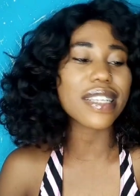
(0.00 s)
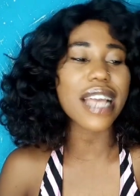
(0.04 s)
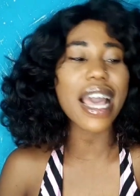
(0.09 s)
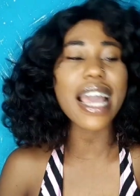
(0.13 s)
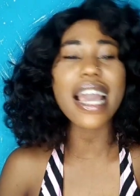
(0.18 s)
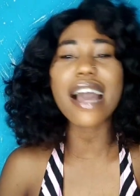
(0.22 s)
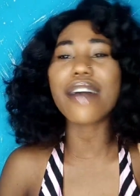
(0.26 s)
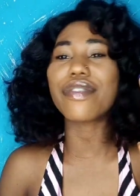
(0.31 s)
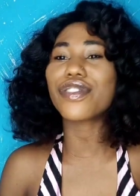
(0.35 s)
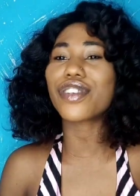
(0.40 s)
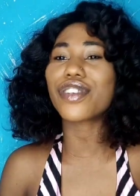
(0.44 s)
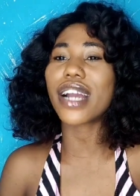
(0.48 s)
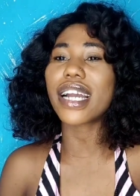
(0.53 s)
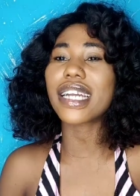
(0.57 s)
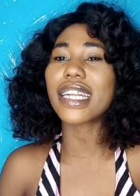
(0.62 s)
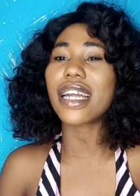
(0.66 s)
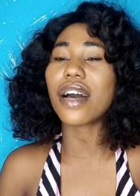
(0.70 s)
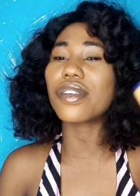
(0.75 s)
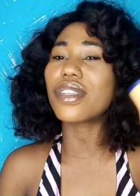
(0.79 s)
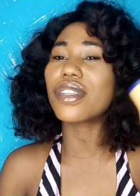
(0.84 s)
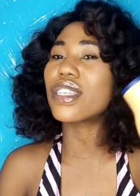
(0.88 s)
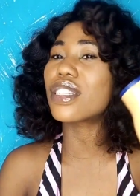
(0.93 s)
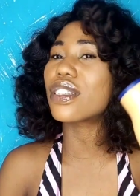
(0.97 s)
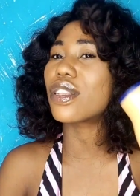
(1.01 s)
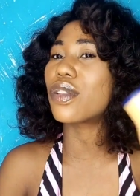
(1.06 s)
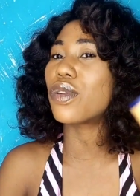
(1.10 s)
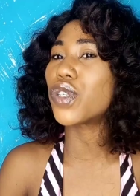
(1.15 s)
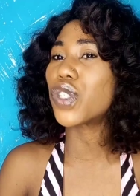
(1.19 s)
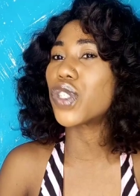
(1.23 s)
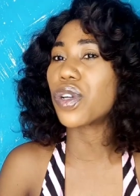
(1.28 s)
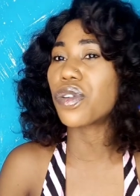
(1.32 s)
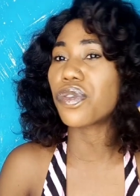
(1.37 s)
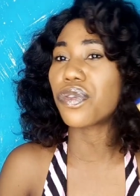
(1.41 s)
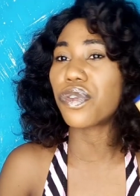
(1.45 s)
I have tried out this
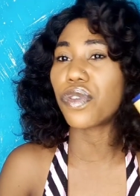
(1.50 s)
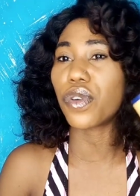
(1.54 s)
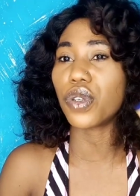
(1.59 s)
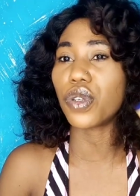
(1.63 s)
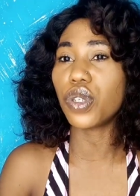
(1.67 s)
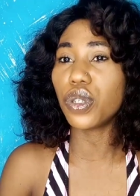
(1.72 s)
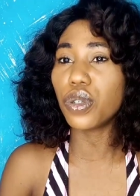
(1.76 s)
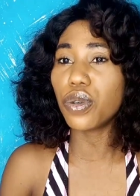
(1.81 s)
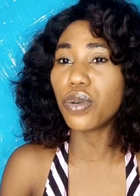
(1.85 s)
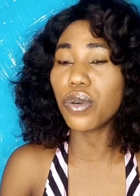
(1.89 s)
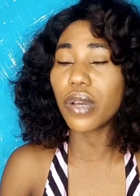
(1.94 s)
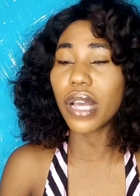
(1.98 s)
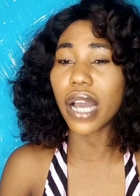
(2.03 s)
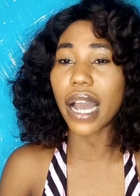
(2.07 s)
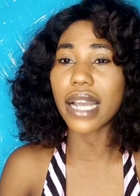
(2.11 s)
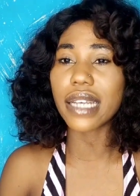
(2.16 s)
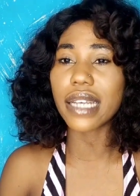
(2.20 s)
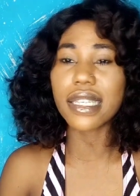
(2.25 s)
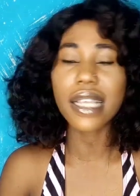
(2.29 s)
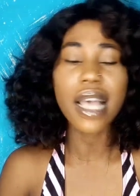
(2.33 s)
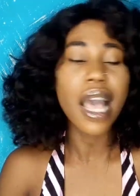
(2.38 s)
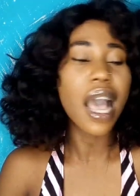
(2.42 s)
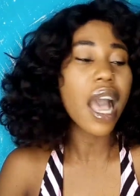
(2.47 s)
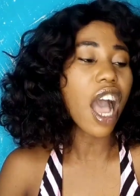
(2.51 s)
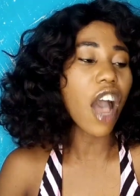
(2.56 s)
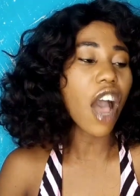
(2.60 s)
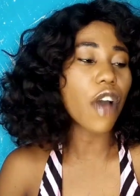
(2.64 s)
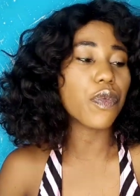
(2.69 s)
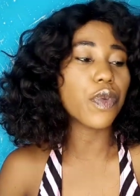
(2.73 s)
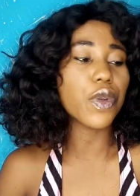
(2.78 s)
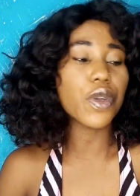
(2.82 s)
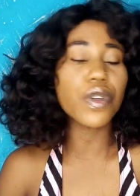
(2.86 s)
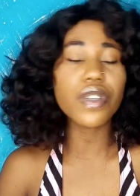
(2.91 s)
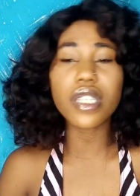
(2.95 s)
lotion for you guys. I've
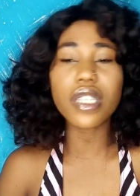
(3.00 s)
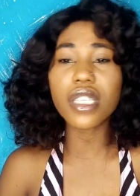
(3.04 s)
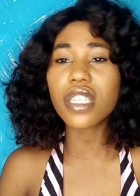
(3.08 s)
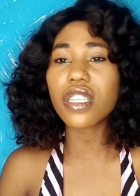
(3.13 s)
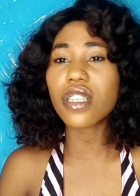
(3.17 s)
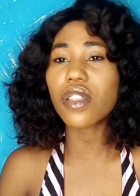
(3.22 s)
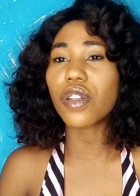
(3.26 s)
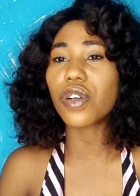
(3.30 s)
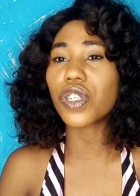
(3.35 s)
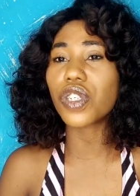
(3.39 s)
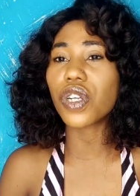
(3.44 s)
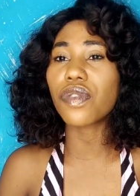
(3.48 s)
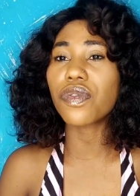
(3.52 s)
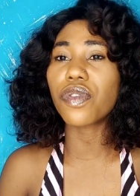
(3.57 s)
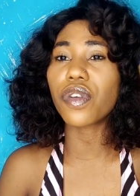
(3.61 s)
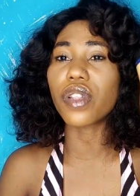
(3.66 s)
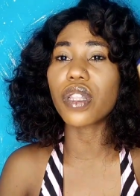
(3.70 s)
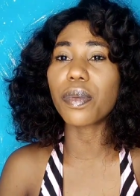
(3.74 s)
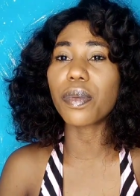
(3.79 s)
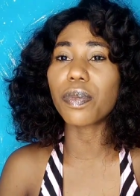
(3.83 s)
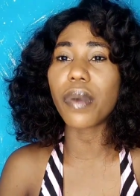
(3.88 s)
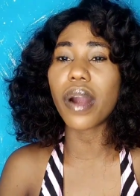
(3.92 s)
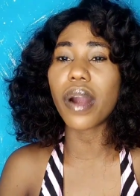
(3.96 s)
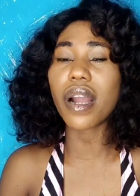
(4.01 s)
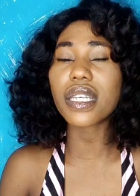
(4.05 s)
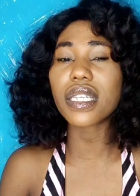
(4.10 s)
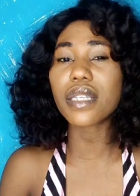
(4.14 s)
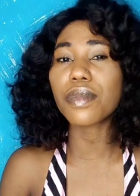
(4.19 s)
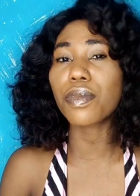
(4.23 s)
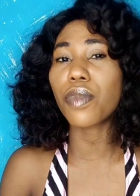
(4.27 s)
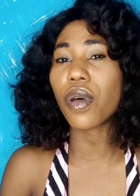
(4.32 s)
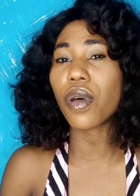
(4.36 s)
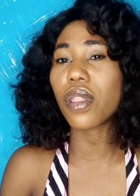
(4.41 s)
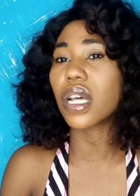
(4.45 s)
been using this lotion for the past
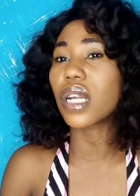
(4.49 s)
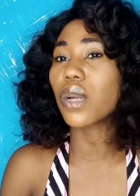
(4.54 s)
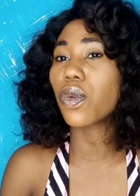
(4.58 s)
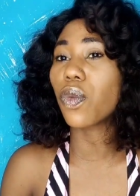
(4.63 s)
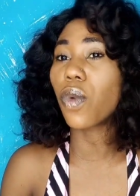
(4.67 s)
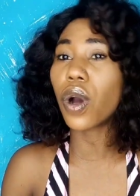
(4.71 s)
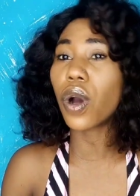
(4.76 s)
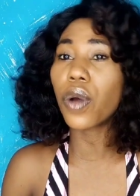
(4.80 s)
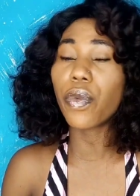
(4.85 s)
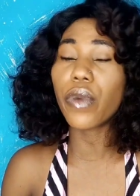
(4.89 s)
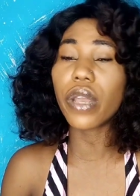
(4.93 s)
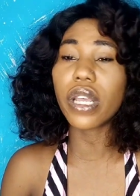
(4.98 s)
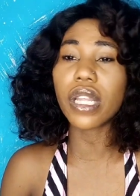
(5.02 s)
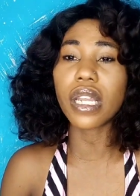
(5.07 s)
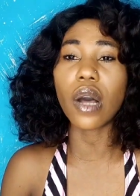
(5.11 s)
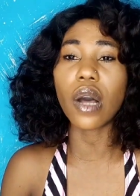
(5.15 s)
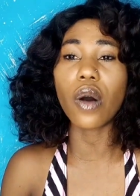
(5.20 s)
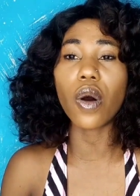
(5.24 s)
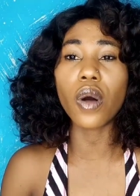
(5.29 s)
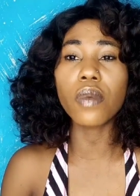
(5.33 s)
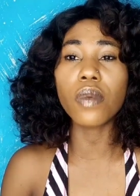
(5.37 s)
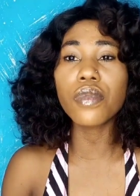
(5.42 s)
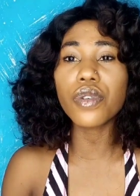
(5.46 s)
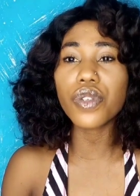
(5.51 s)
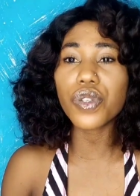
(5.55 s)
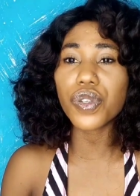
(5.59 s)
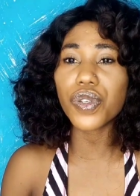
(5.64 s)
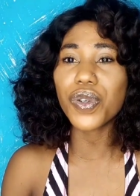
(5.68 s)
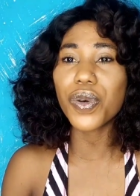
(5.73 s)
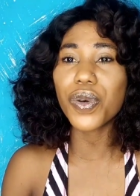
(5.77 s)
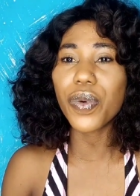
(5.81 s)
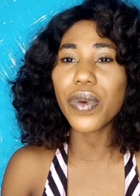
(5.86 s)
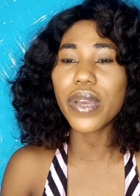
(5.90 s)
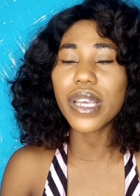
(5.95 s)
more than 1 week now, almost
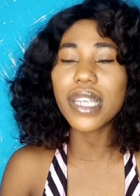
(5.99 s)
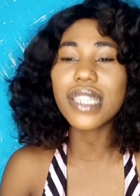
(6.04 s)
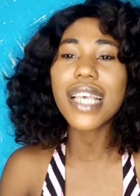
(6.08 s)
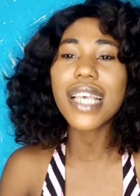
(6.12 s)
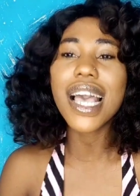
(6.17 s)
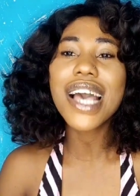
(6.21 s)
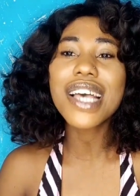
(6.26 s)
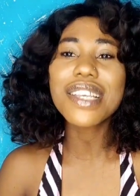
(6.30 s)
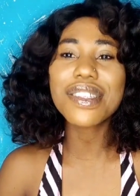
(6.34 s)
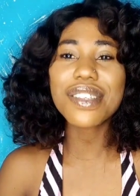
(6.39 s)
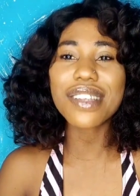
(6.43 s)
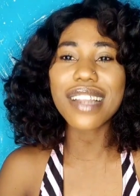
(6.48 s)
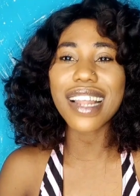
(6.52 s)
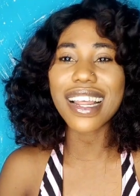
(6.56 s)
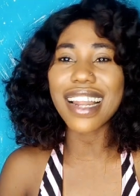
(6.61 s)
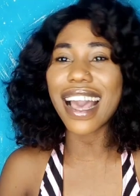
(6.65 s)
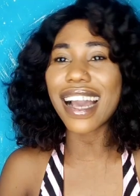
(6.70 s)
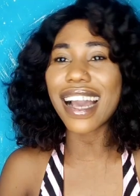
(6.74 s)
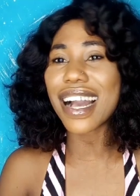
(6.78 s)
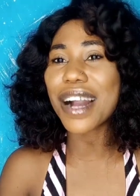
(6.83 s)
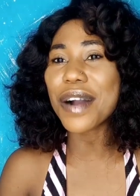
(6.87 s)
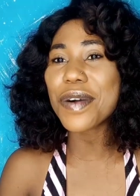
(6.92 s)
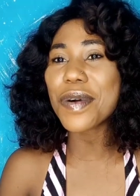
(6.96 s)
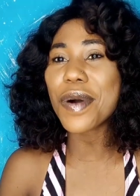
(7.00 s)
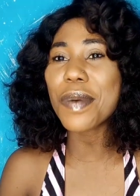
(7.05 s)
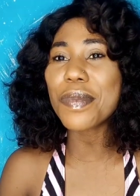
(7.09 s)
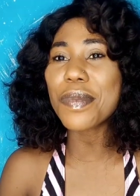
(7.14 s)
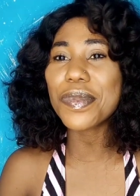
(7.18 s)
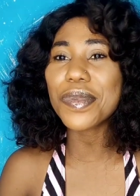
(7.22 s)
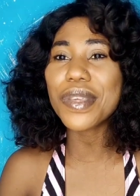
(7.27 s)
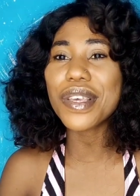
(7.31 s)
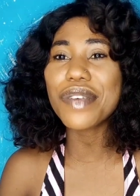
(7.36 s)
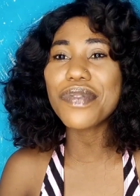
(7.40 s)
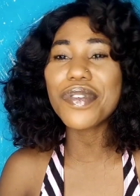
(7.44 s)
2 weeks, so that I can come
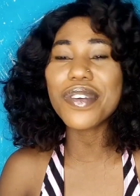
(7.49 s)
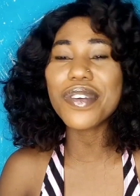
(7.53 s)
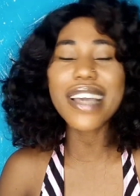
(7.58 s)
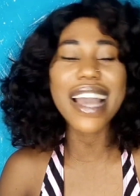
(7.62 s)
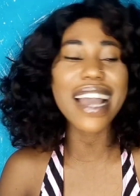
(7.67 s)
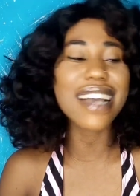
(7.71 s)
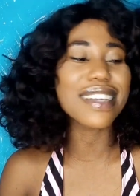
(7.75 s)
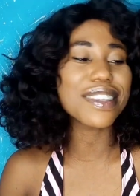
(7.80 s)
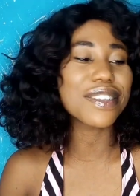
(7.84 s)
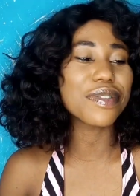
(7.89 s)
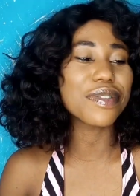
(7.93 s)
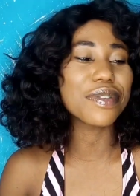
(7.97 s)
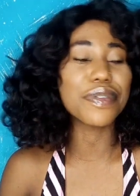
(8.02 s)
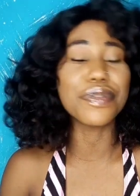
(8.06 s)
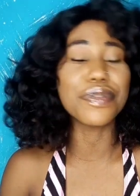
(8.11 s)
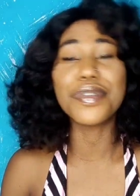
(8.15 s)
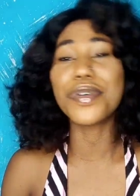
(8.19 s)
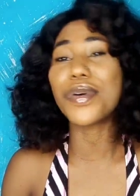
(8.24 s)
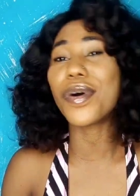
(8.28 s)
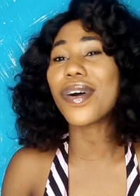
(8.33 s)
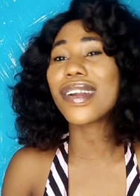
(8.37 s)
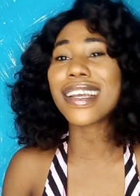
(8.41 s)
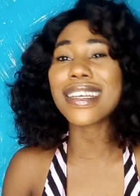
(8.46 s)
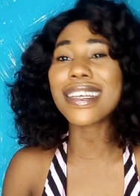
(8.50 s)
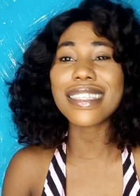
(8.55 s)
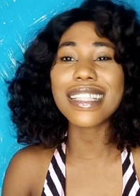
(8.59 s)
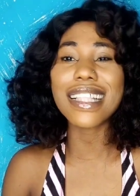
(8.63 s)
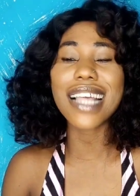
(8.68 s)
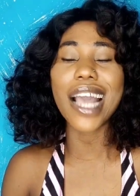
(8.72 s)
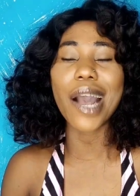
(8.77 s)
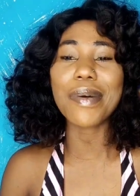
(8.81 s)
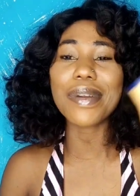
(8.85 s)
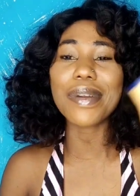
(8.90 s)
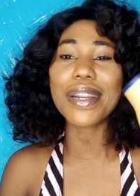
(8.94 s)
give you guys the review. Honestly,
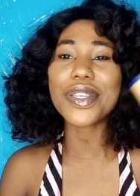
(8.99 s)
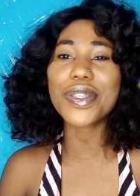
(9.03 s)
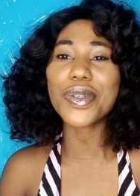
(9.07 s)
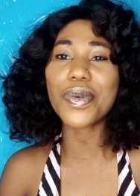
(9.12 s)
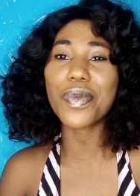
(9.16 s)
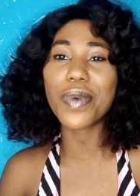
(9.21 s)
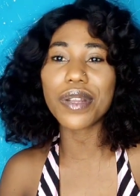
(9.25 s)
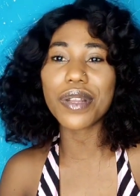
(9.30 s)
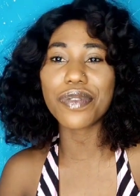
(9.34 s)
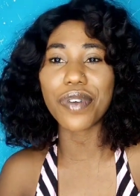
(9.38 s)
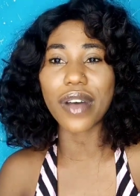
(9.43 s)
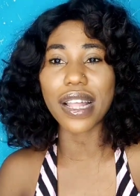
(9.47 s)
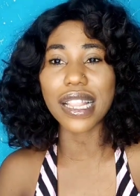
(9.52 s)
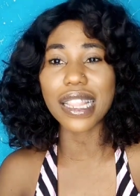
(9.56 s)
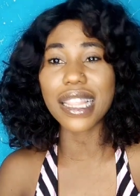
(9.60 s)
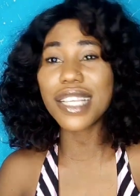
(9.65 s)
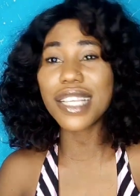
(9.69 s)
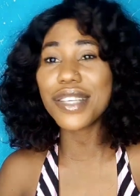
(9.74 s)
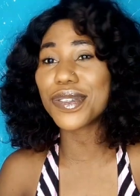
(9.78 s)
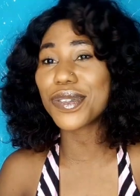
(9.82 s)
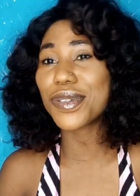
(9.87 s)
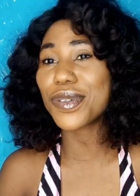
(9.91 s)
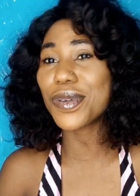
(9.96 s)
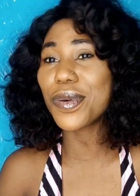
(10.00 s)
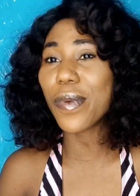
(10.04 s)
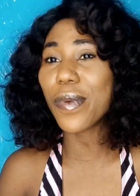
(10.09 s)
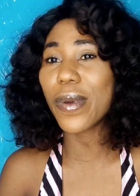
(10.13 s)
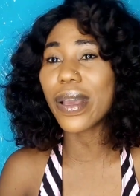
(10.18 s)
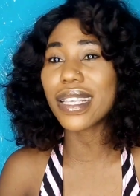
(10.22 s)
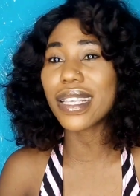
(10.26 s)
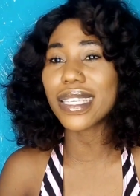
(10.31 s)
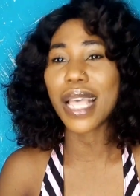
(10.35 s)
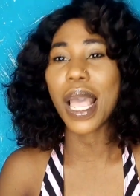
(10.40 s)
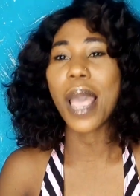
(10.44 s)
I wanted to wait for at least 2
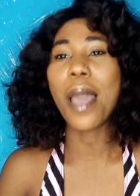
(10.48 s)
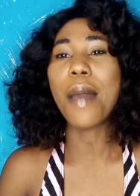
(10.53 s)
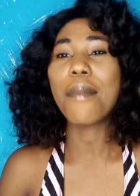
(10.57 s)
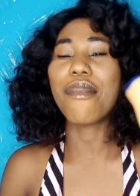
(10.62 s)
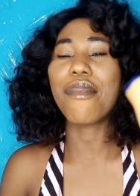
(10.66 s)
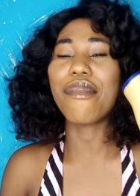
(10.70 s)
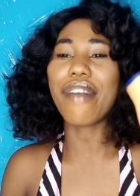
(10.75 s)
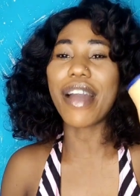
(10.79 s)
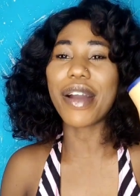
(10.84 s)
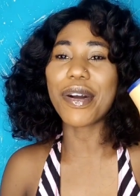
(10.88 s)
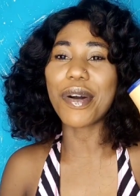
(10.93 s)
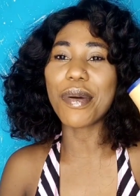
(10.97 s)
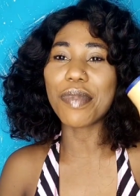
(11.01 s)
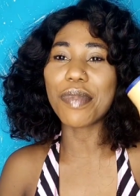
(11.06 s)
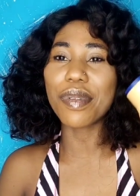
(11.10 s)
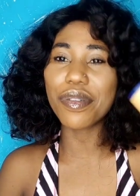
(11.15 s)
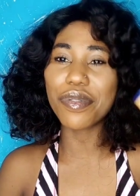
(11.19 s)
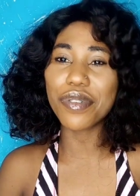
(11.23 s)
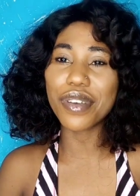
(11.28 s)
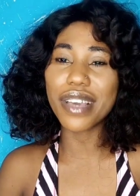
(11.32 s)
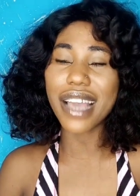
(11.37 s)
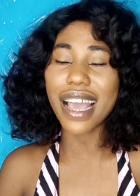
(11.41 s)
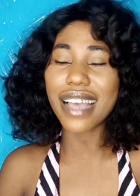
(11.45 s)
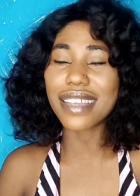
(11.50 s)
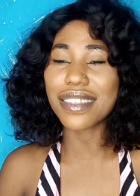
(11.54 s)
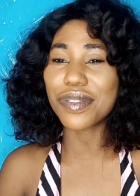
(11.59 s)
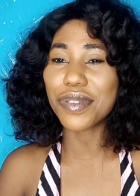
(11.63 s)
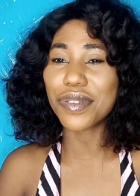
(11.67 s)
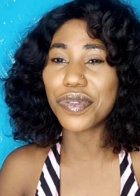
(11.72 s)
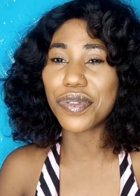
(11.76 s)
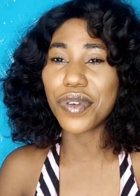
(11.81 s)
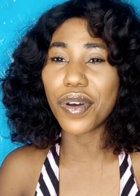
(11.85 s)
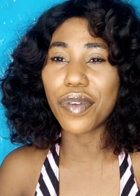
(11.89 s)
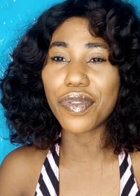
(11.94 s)
weeks before I come give you guys the
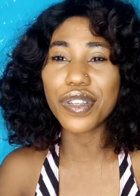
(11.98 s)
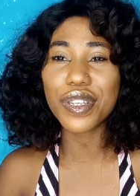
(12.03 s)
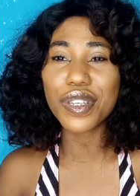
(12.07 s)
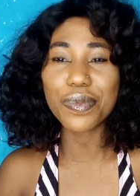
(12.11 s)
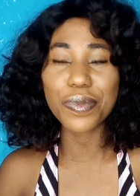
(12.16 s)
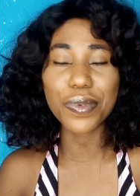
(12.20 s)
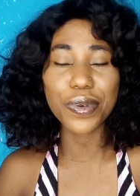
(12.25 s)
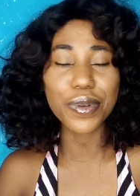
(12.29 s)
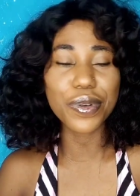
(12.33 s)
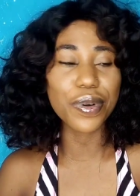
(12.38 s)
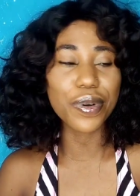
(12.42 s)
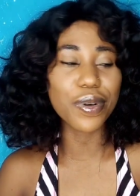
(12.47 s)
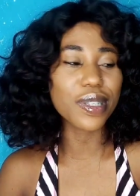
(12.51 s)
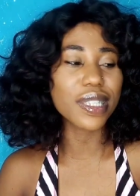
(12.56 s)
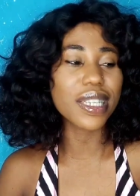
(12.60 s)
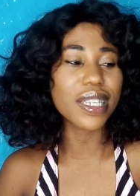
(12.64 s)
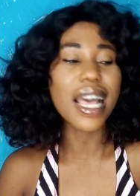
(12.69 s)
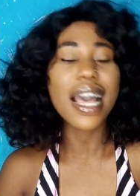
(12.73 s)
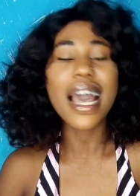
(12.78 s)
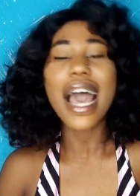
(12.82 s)
review of this product,